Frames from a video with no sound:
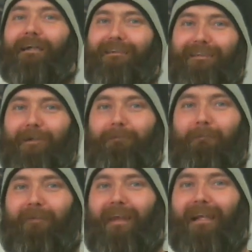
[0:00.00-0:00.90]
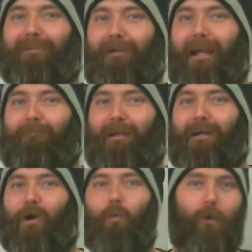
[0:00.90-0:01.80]
so maybe they just randomly
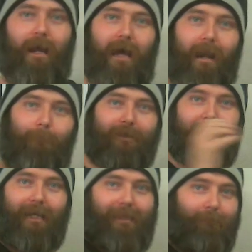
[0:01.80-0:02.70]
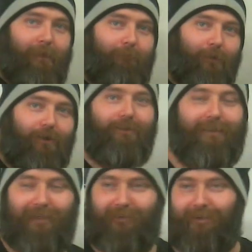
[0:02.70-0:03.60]
go, we gotta protect the peoples,
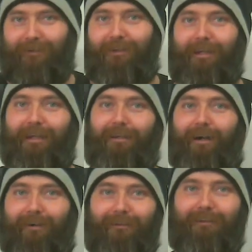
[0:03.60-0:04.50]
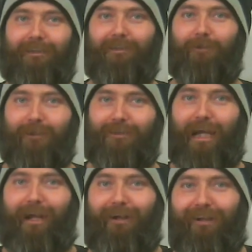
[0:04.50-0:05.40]
and then deleted our Discord
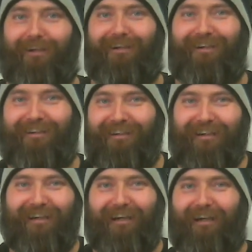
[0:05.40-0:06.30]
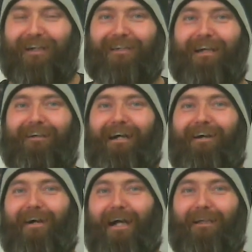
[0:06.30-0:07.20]
channel. And I was like,
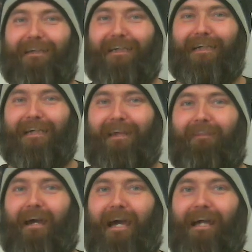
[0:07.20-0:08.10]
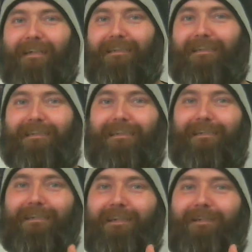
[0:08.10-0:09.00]
oh well,
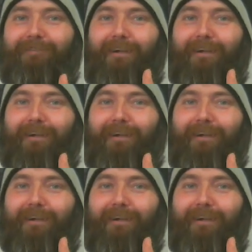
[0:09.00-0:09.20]
thanks for